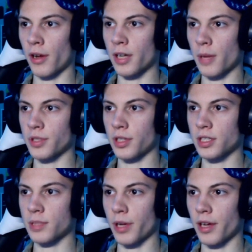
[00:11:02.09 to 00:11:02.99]
up to this
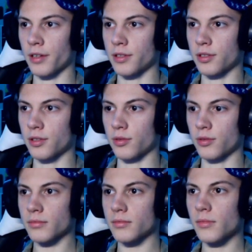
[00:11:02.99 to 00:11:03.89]
spot
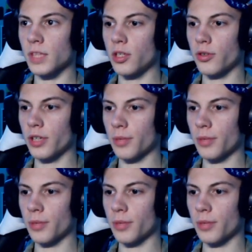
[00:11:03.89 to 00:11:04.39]
to, you know, get up the